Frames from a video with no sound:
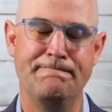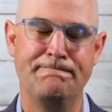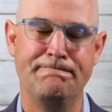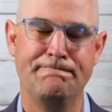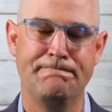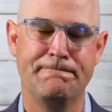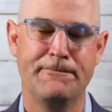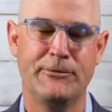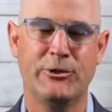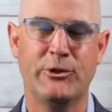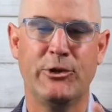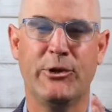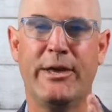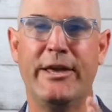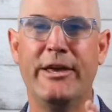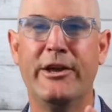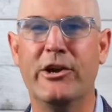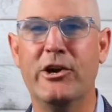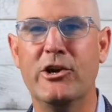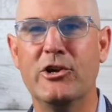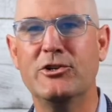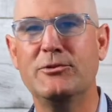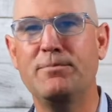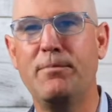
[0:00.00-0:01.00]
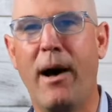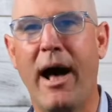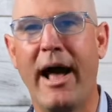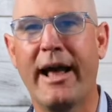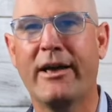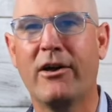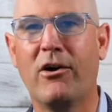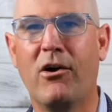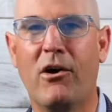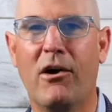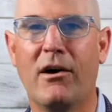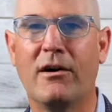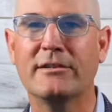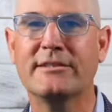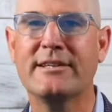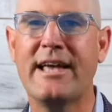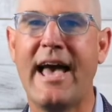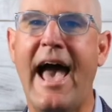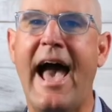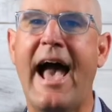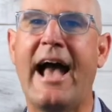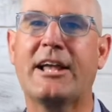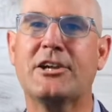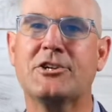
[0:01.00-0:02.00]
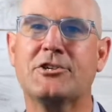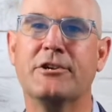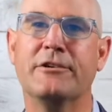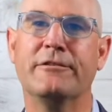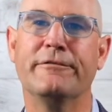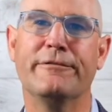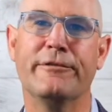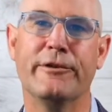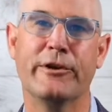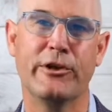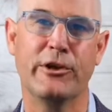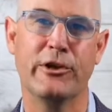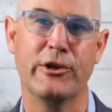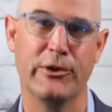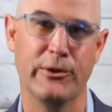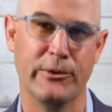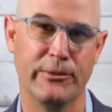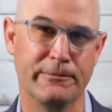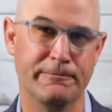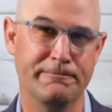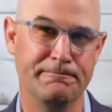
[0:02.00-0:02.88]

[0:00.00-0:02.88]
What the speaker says: So here's my call to action for you.